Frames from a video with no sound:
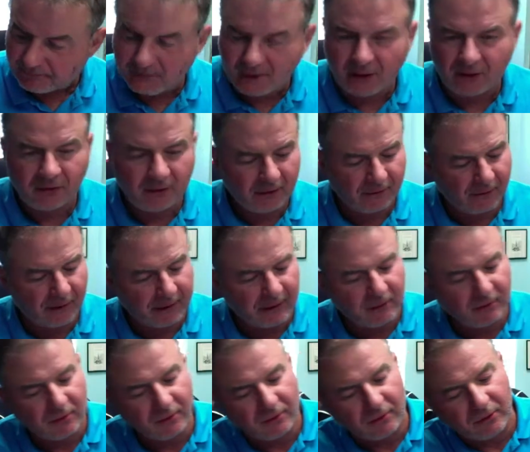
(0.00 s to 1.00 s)
See if I can
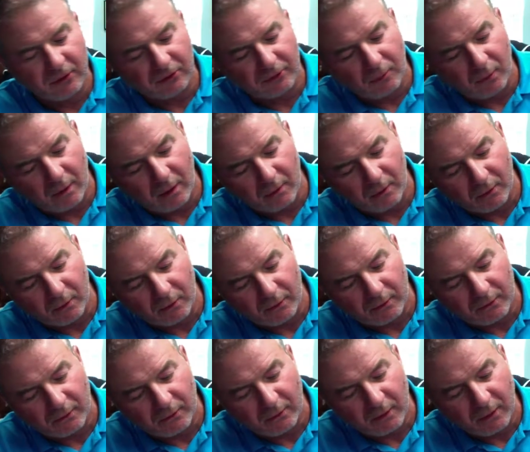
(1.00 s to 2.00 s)
do this while
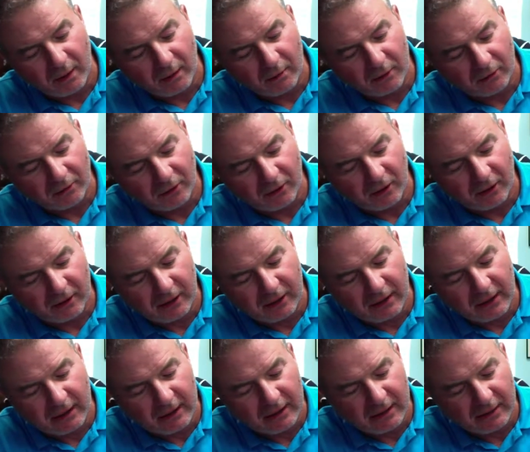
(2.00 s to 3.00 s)
we're
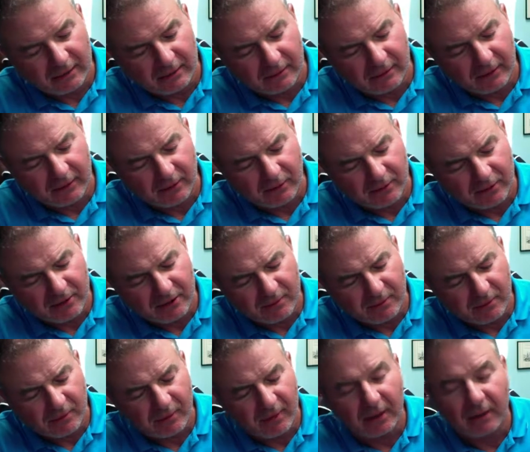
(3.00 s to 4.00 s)
talking in a
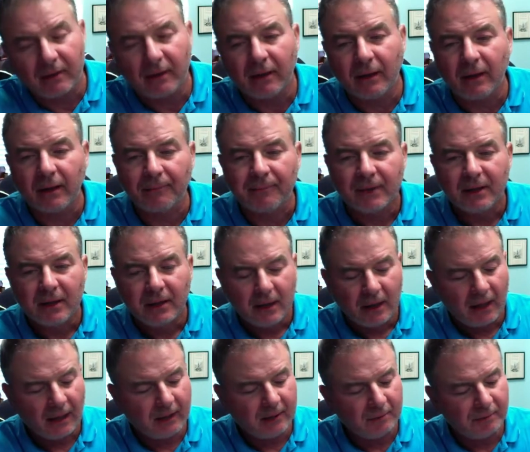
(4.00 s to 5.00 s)
reasonable manner. Yeah,
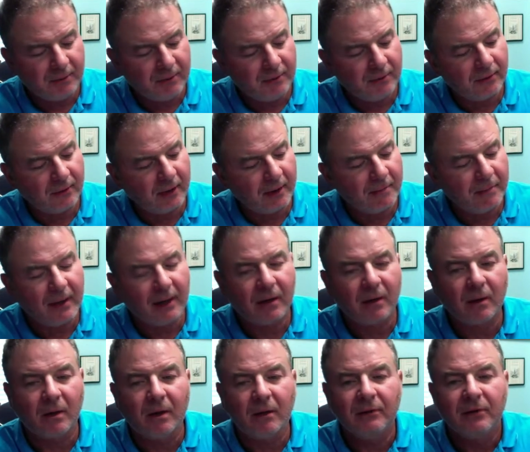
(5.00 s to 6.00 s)
I can peel that
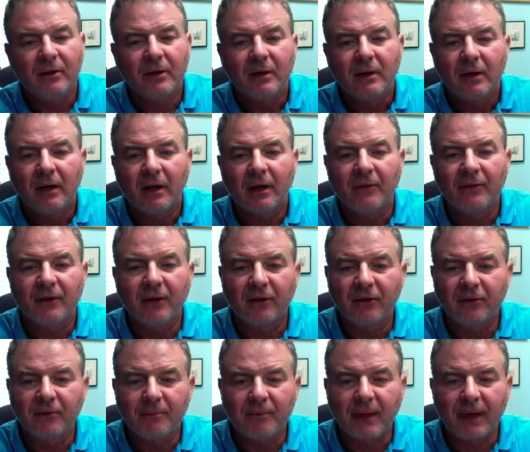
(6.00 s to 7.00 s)
back off.
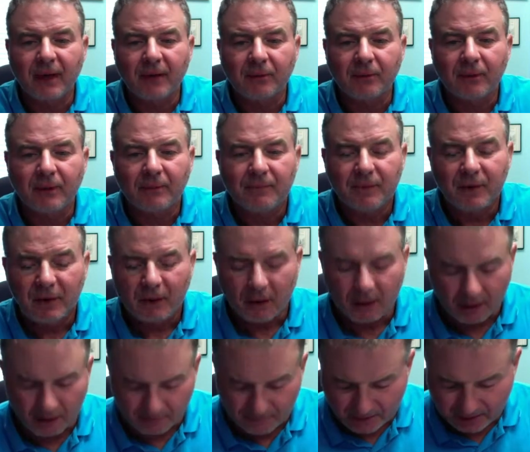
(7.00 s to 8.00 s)
There's the battery.
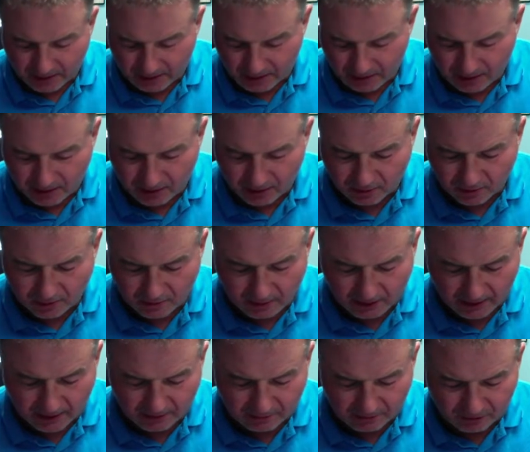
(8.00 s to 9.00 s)
In here
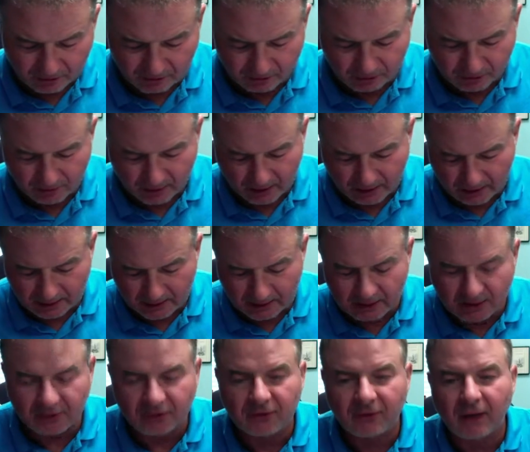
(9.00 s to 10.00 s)
I have also got, in
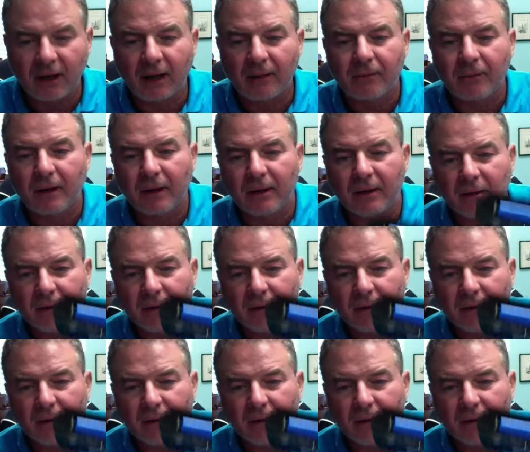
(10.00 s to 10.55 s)
this slot right